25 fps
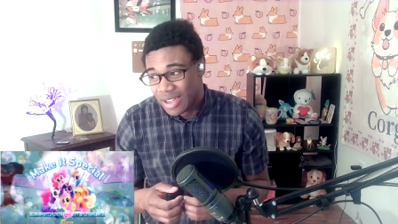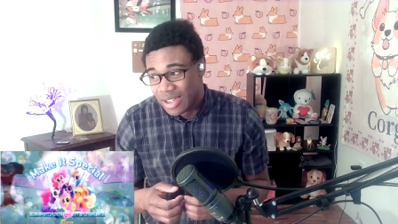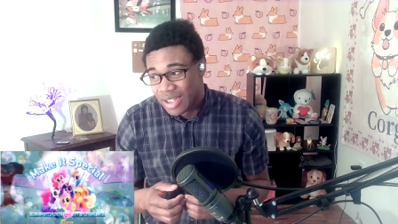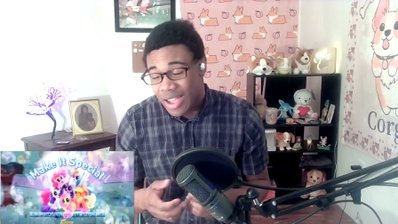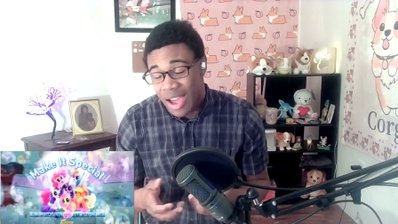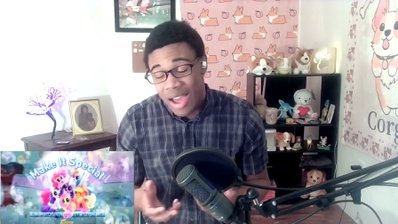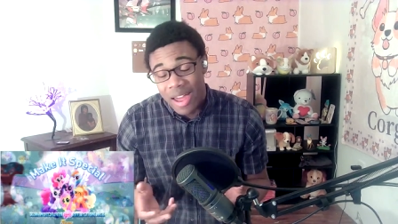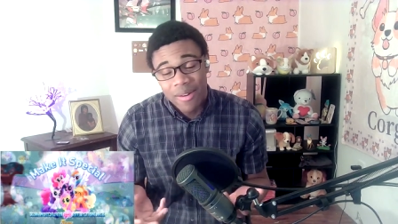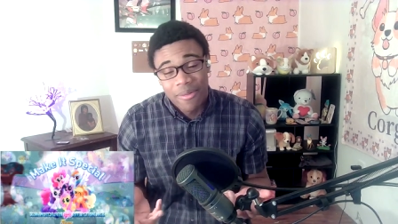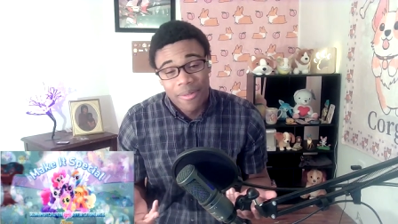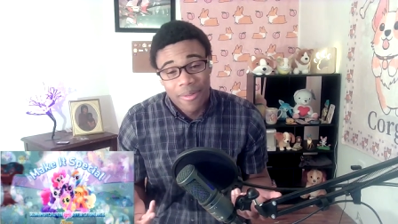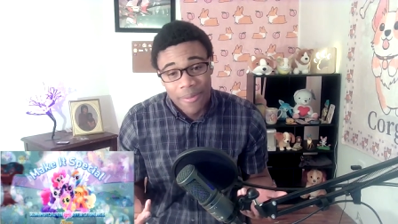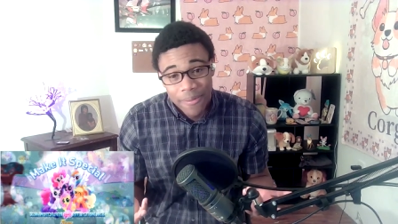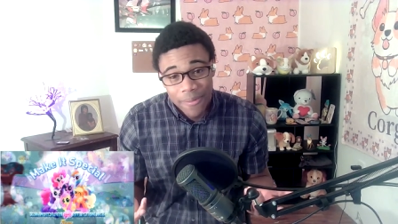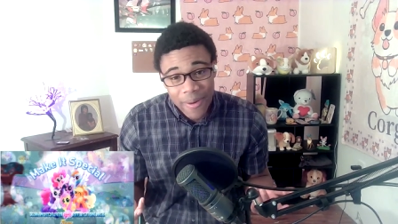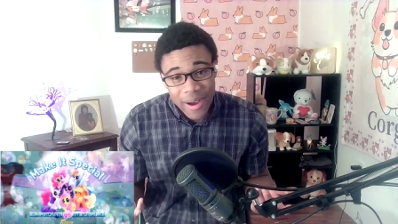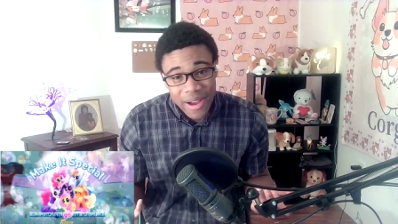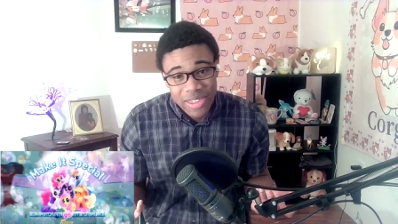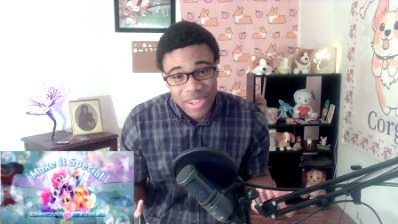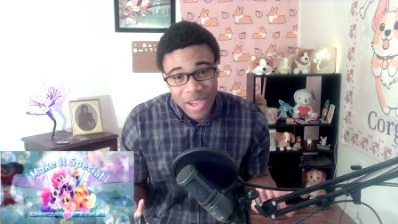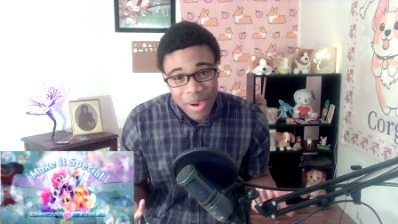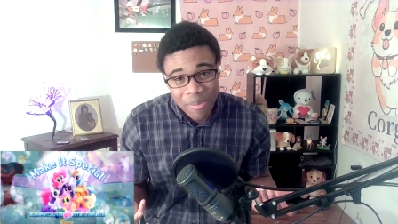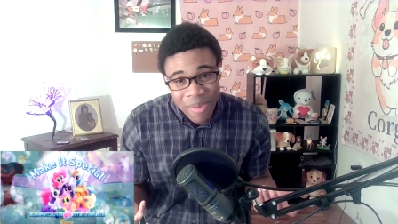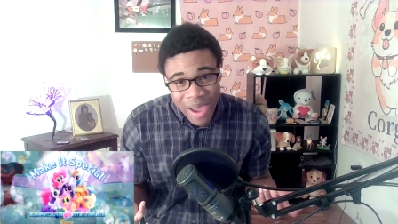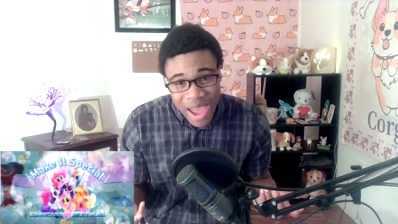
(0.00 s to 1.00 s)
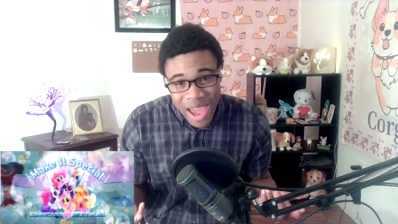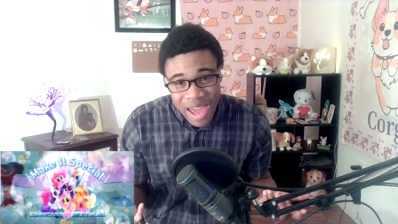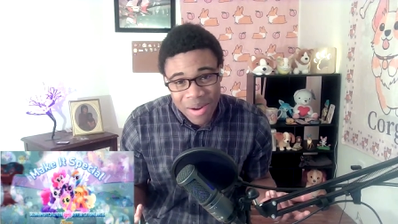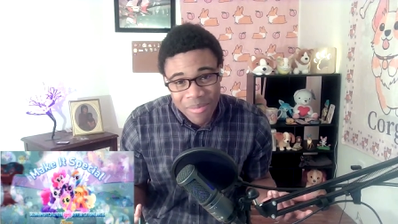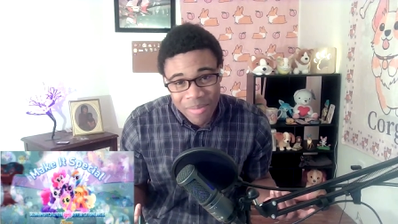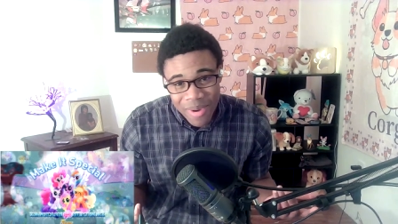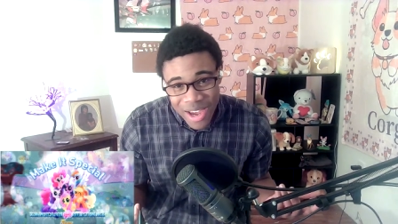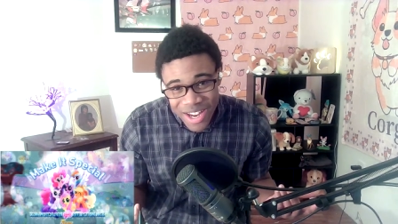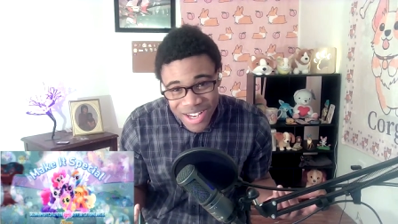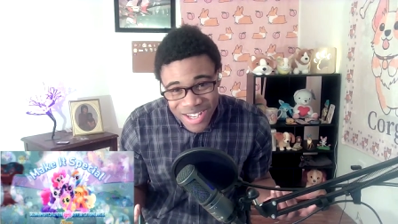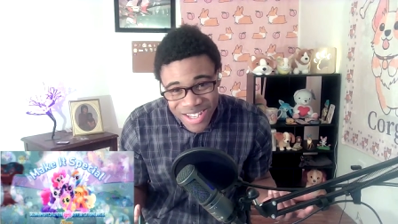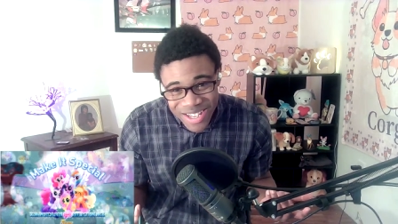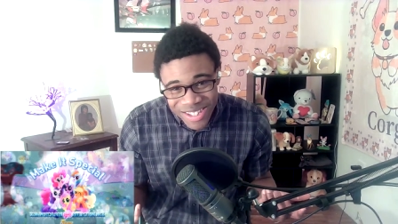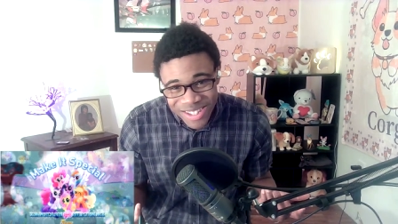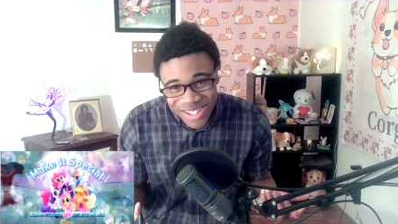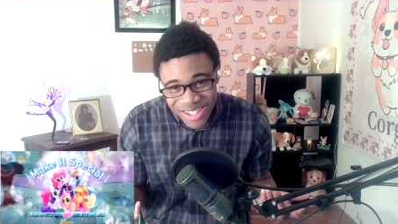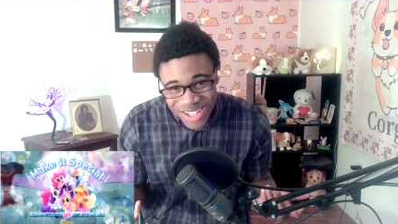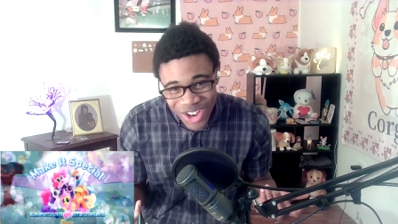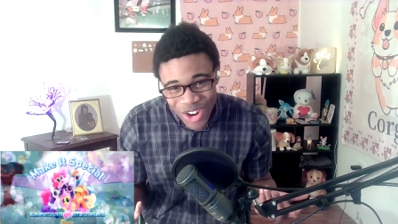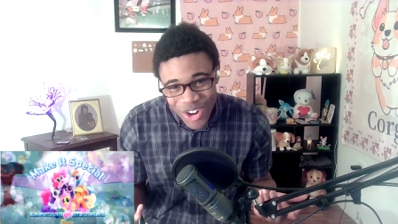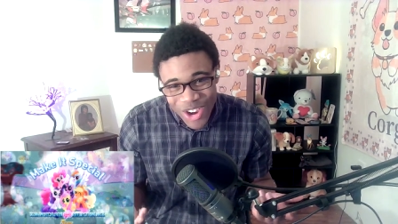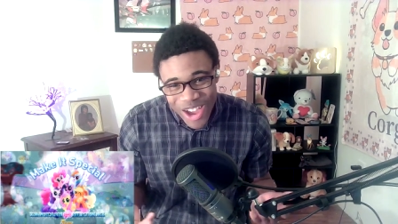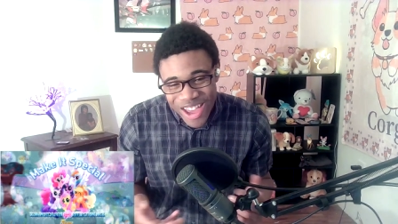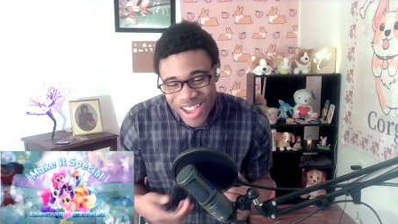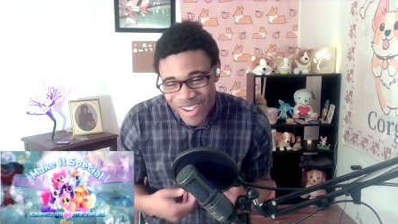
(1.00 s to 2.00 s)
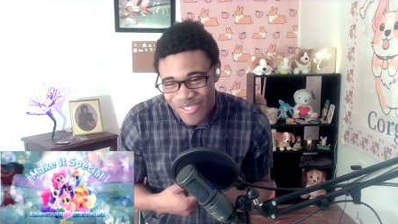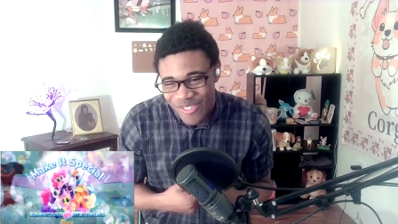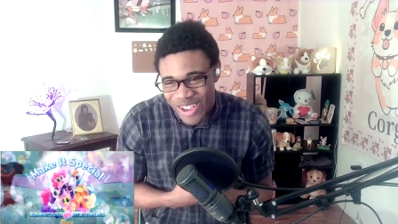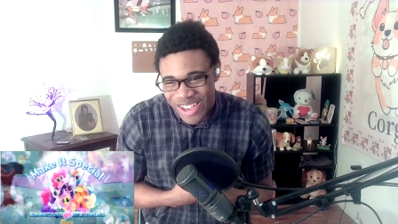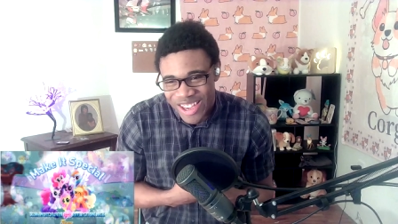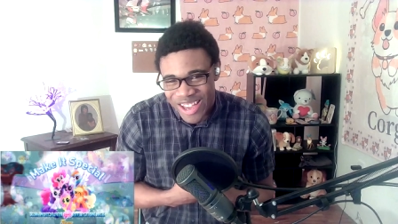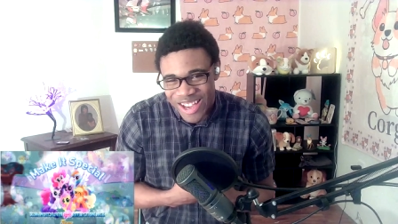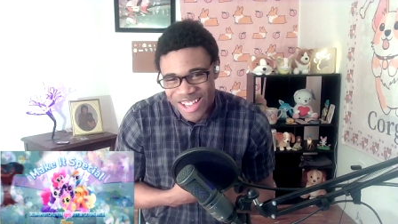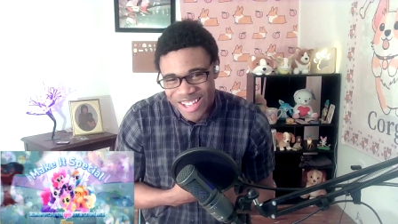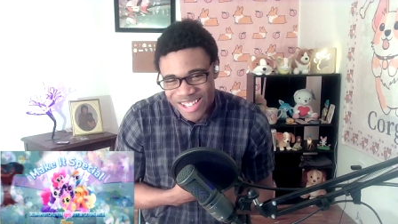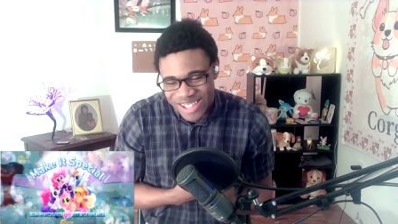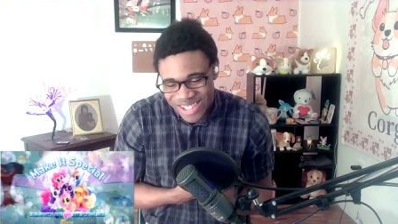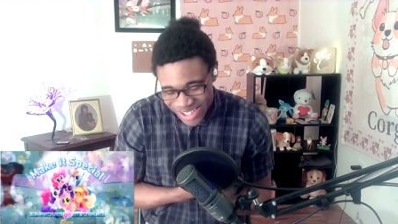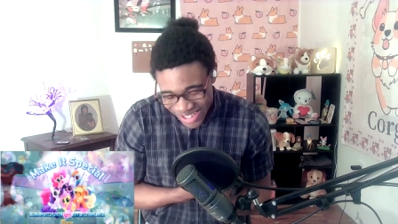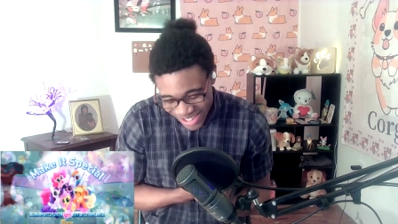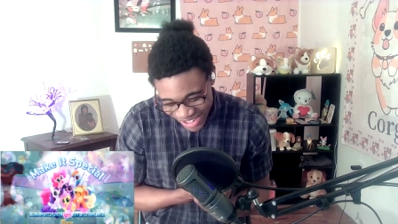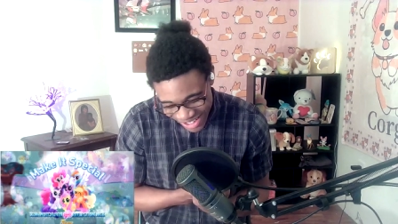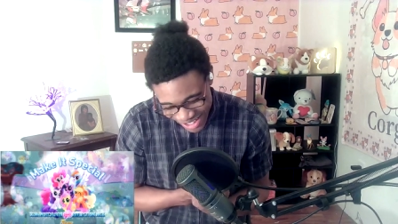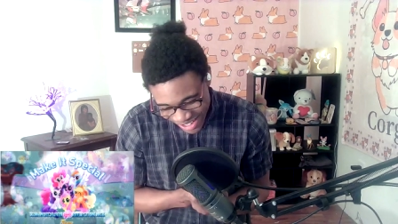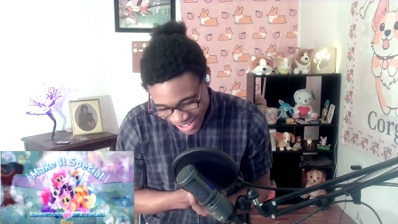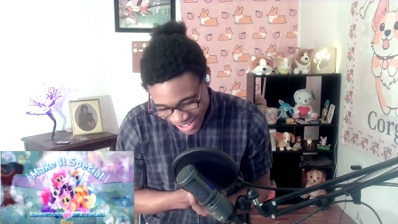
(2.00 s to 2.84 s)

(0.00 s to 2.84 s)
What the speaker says: kind of a fucked up animation to it because